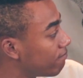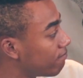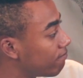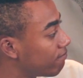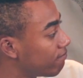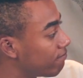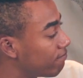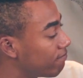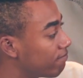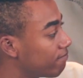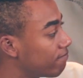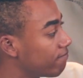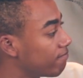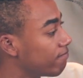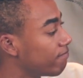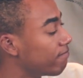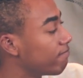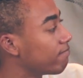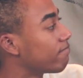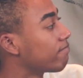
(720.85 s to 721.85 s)

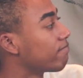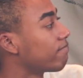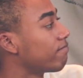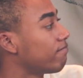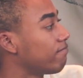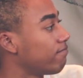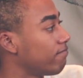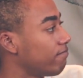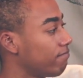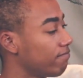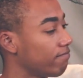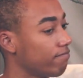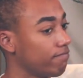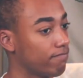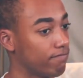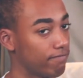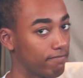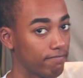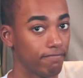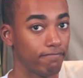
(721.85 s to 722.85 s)

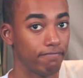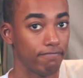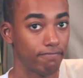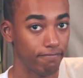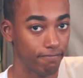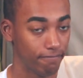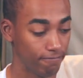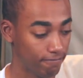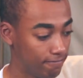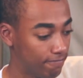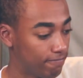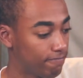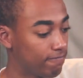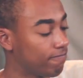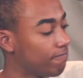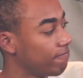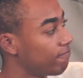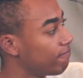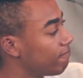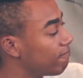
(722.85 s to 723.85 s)

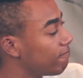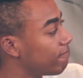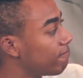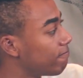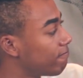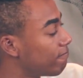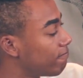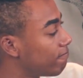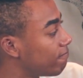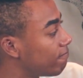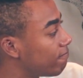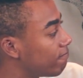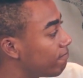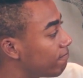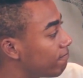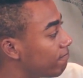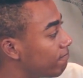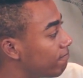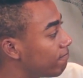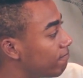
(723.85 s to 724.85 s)

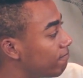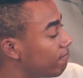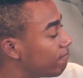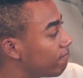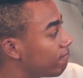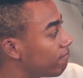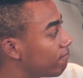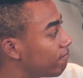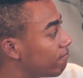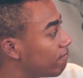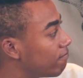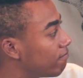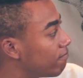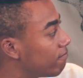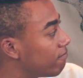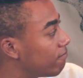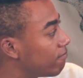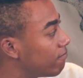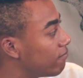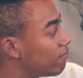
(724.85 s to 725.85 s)

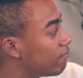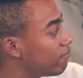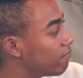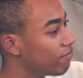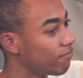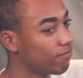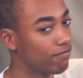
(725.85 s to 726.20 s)
[no speech]